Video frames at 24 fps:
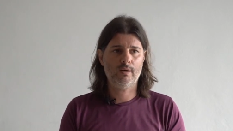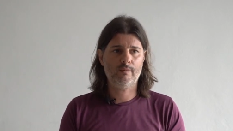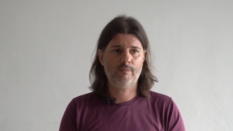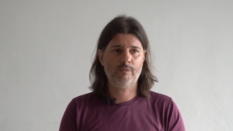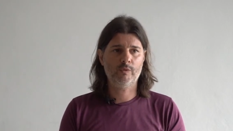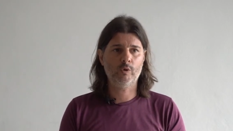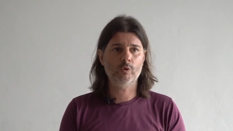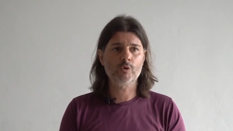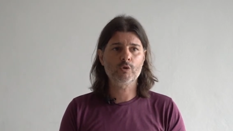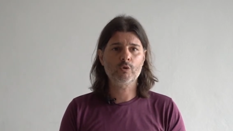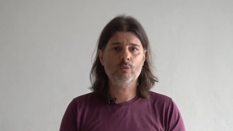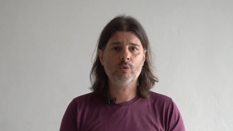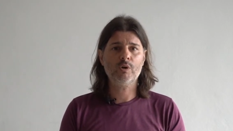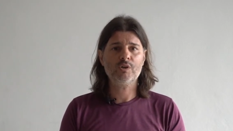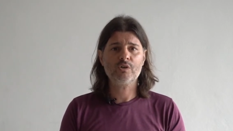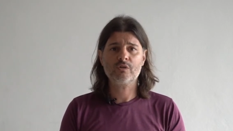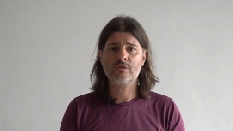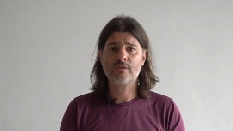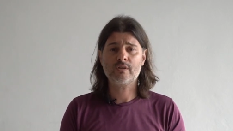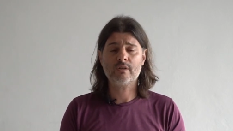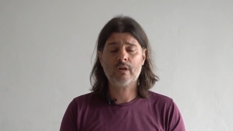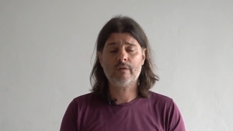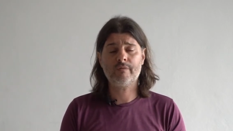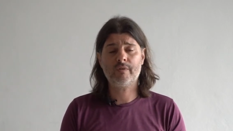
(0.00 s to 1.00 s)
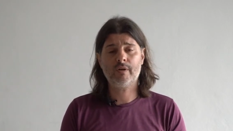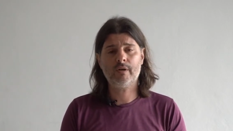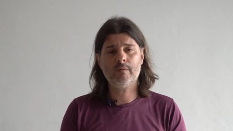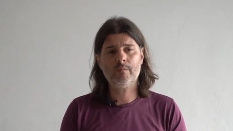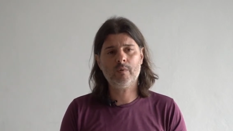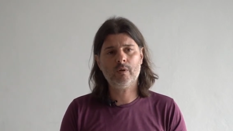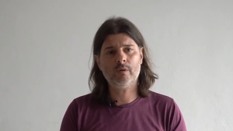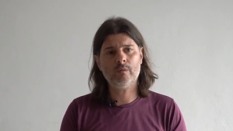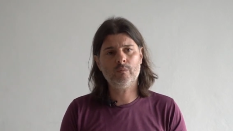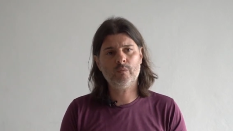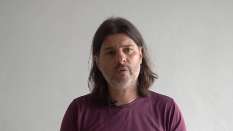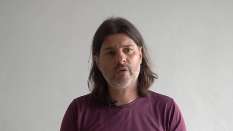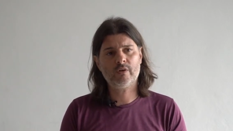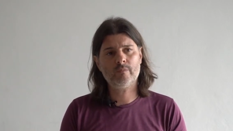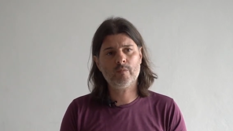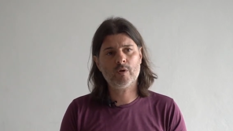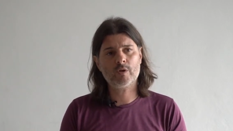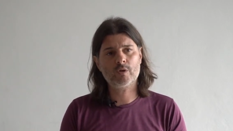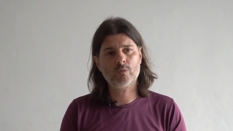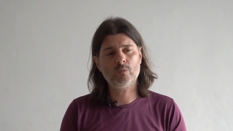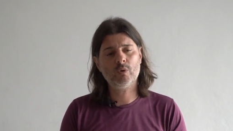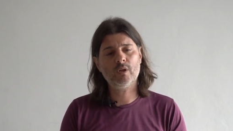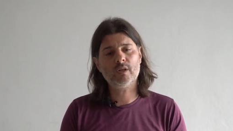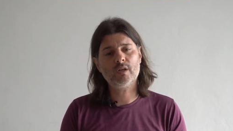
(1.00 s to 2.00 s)
those questions are not very
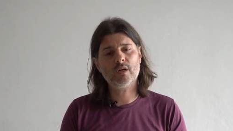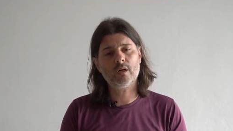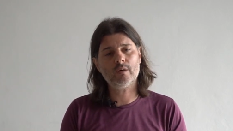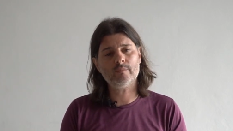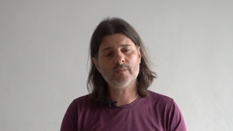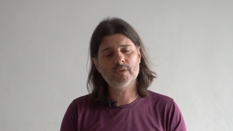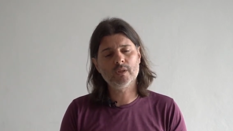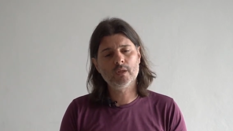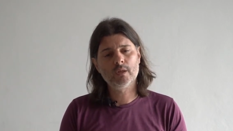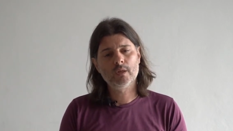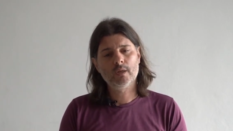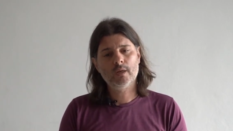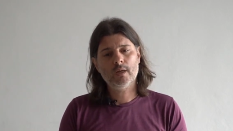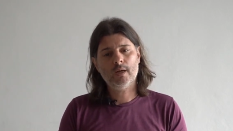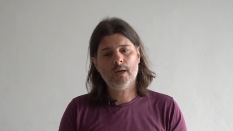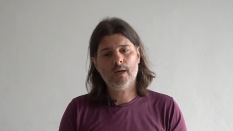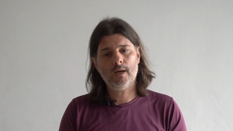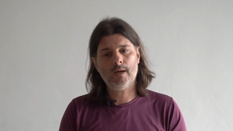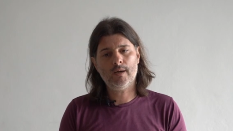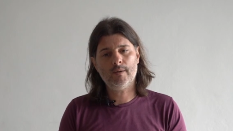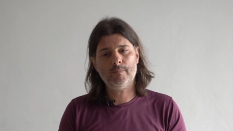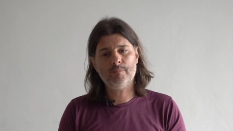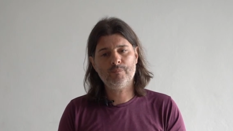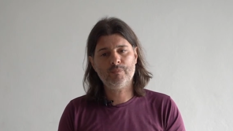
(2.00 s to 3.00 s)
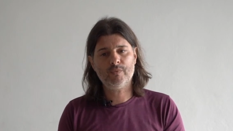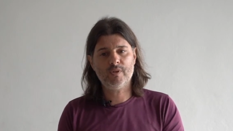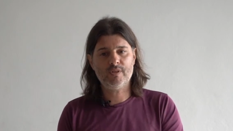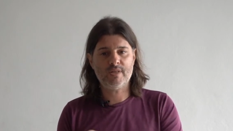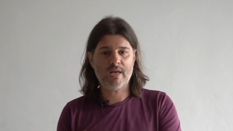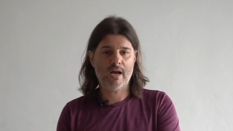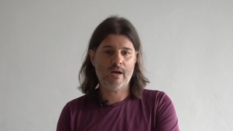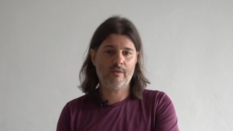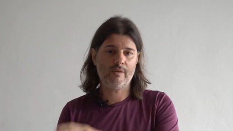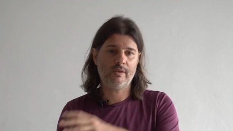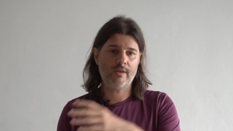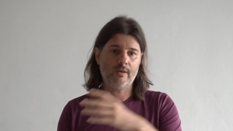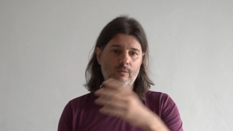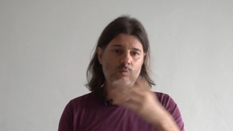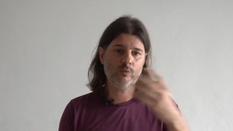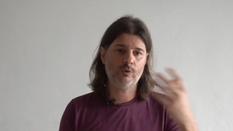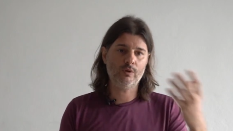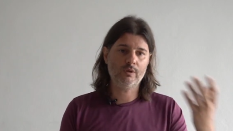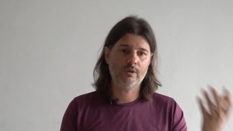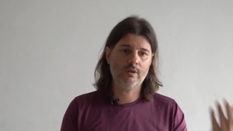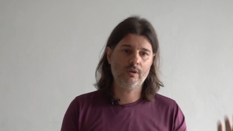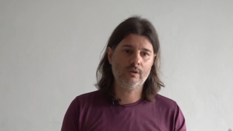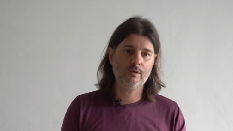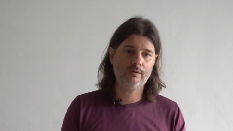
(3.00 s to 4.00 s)
much welcome. Now that I'm
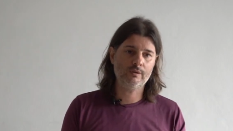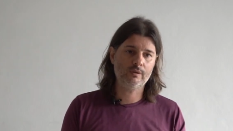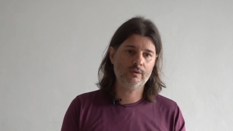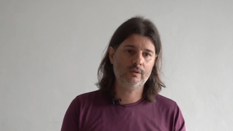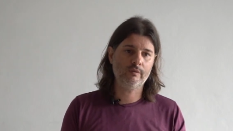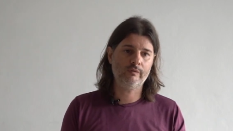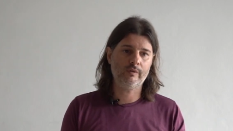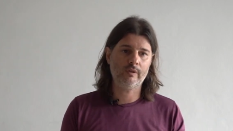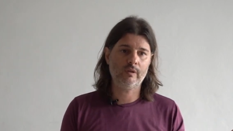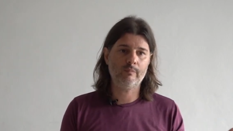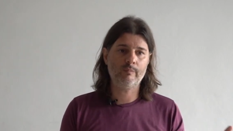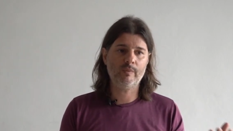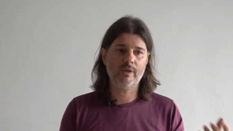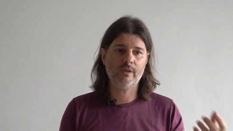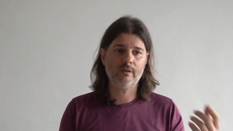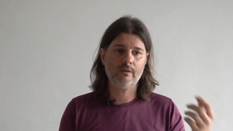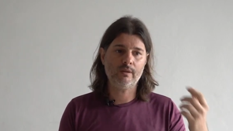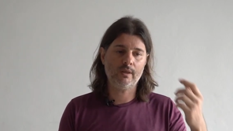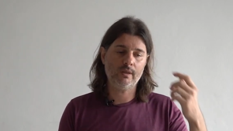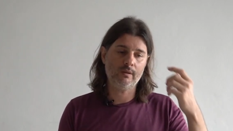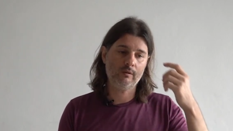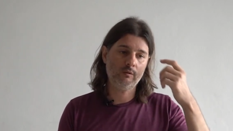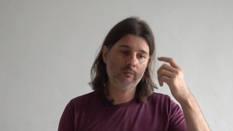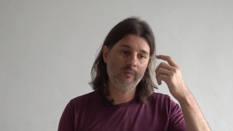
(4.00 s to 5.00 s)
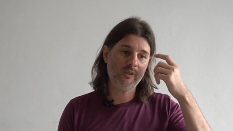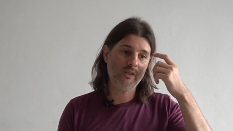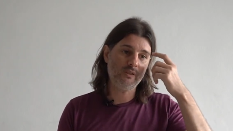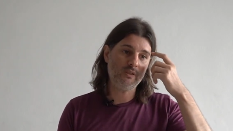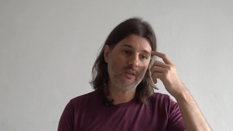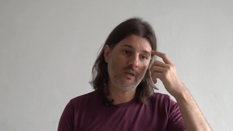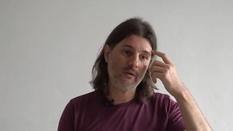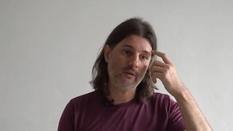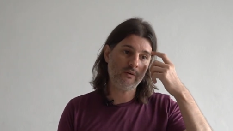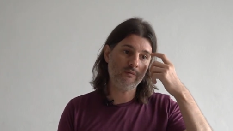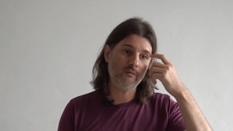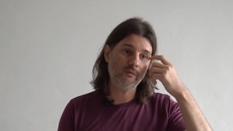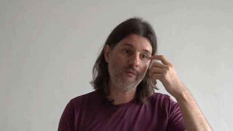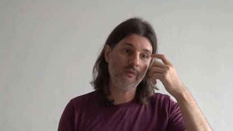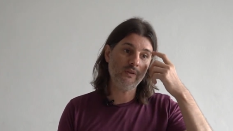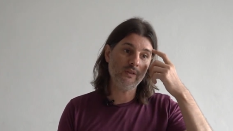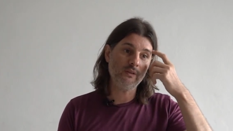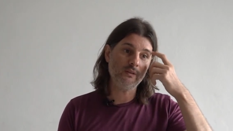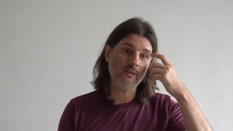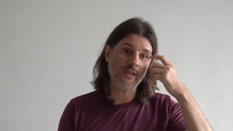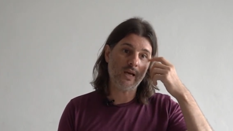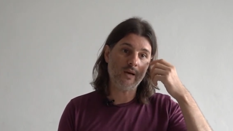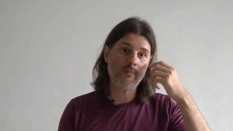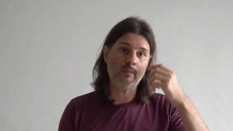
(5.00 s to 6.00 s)
working on the development and humanitarian
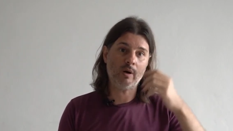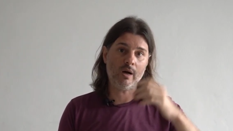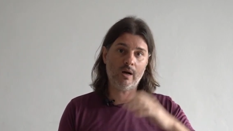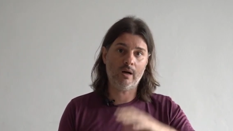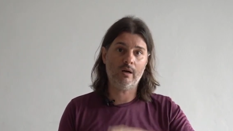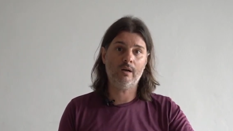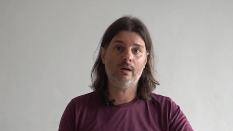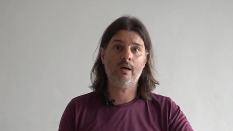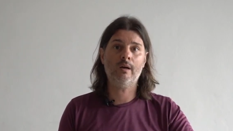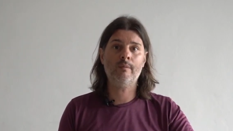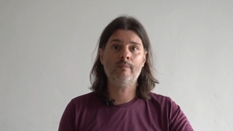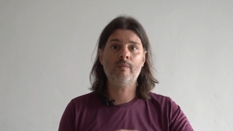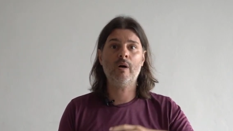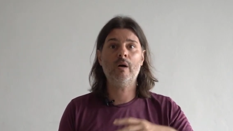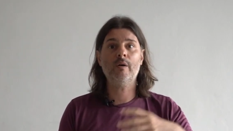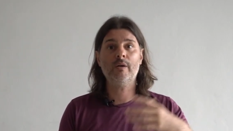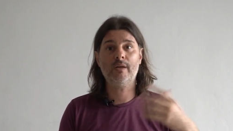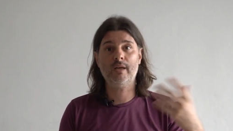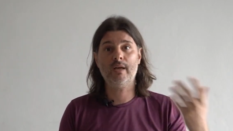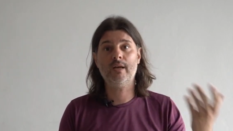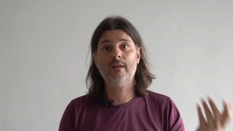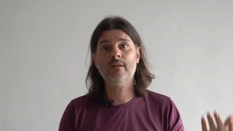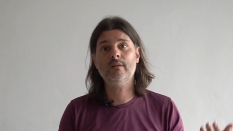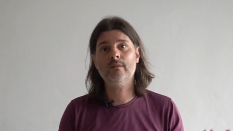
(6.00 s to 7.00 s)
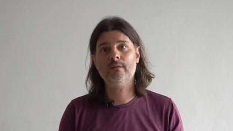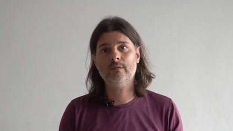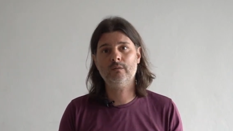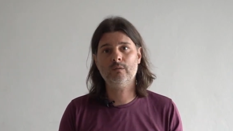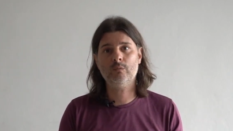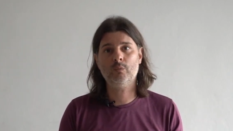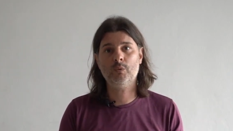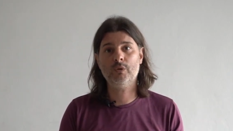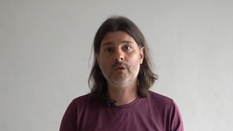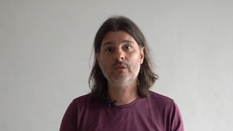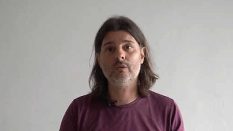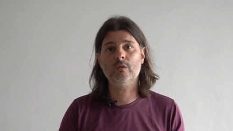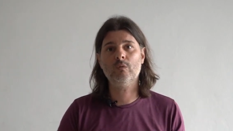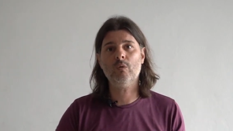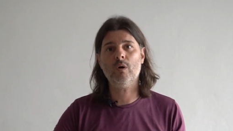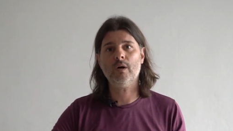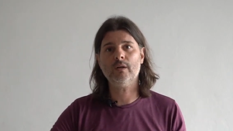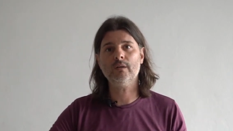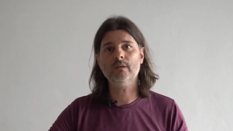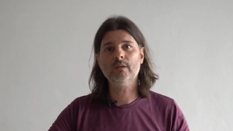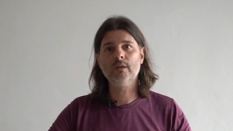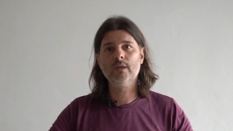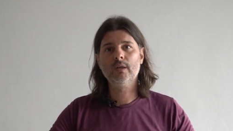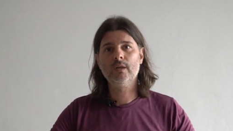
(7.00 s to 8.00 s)
field, I'm again the weirder one,